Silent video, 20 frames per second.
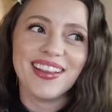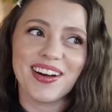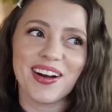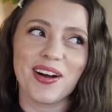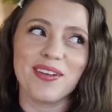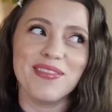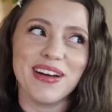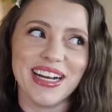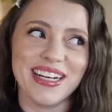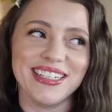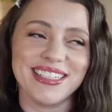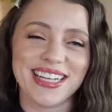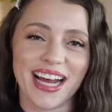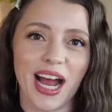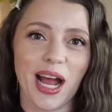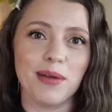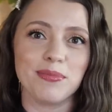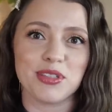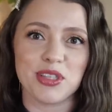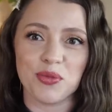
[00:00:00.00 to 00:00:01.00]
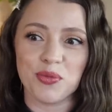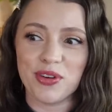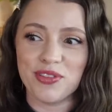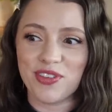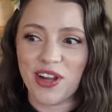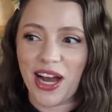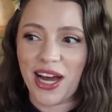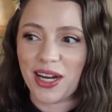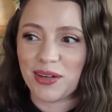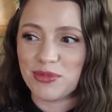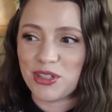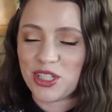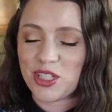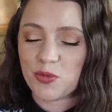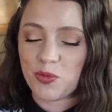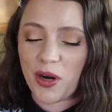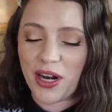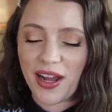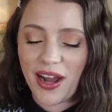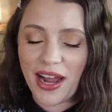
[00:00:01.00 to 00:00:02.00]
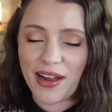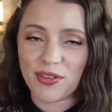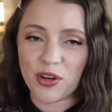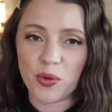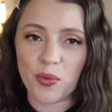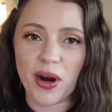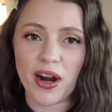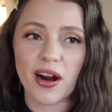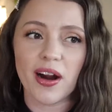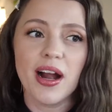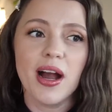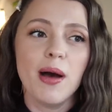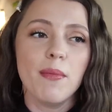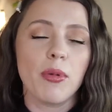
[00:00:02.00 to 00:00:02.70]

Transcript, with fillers: There are many times that we've got them just spread out everywhere.